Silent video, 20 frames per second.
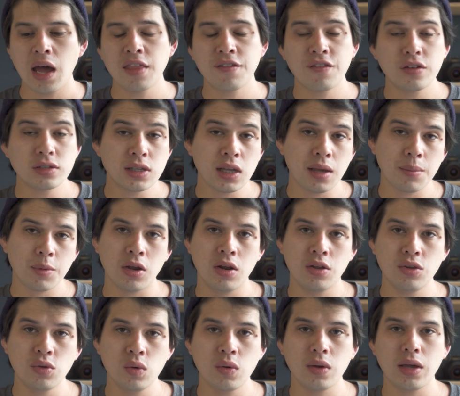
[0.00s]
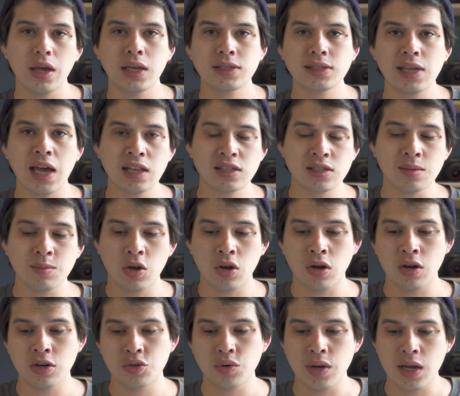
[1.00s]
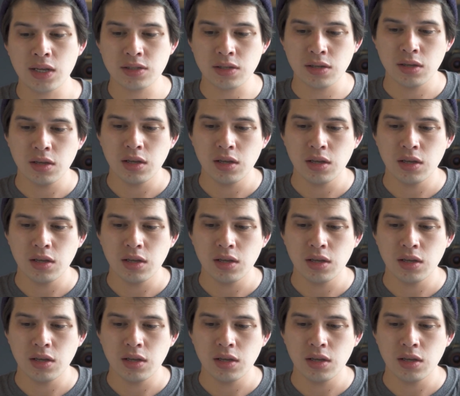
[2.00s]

and the first thing I'm going to do is add some contrast.